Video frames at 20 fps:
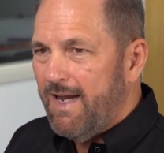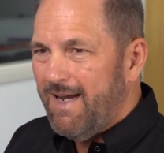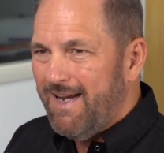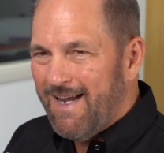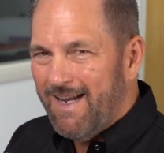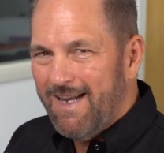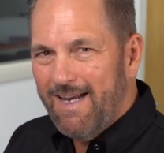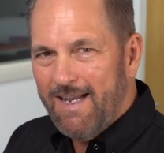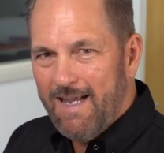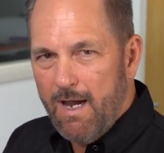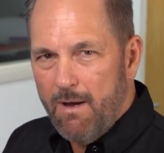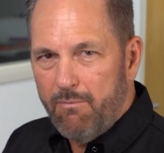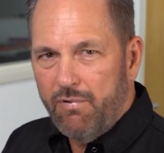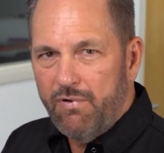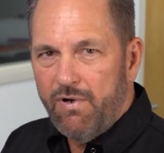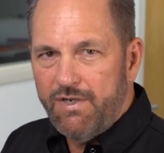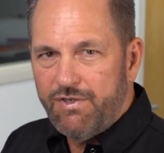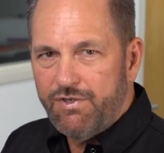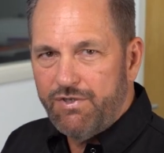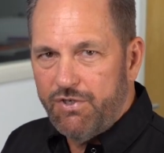getting that
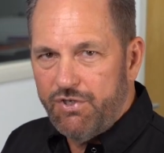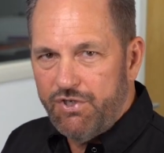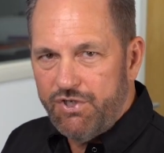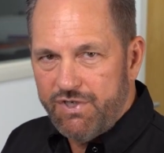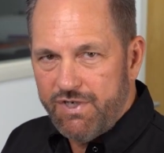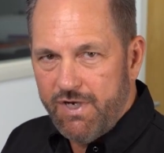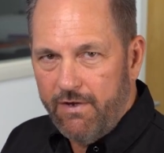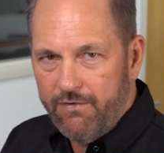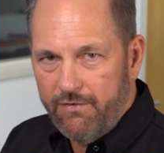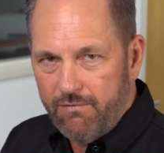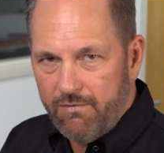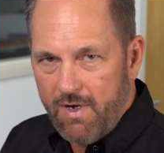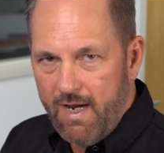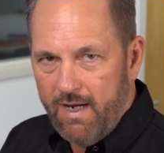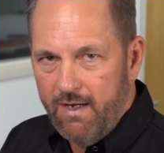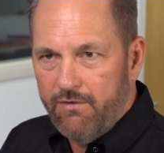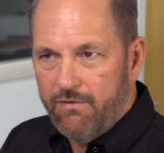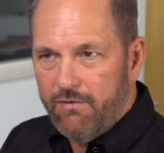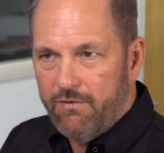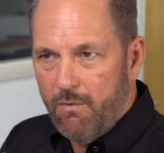pressure just
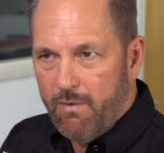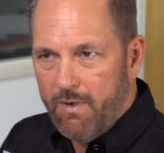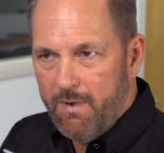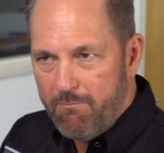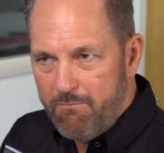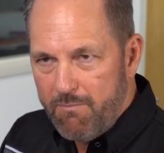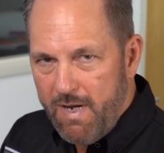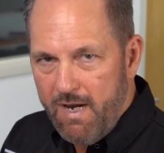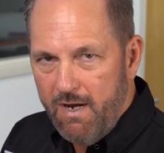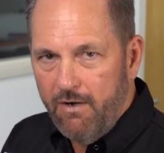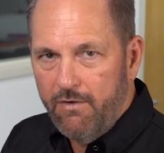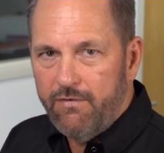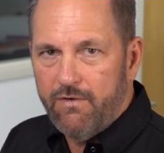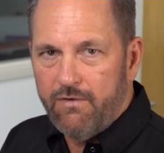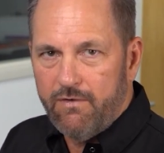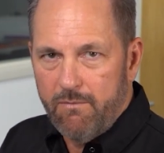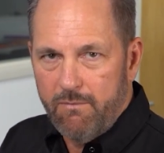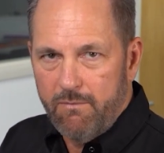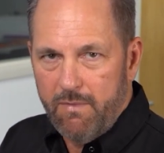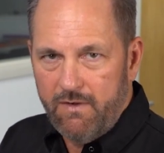right so it
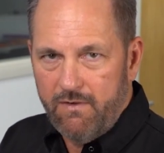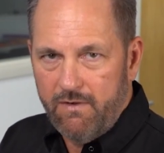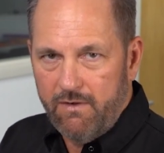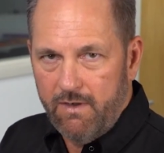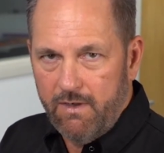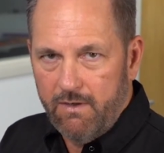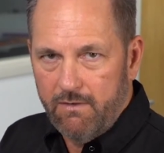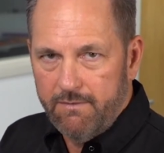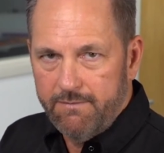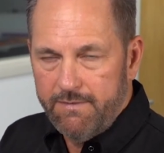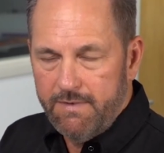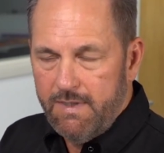pierces the material.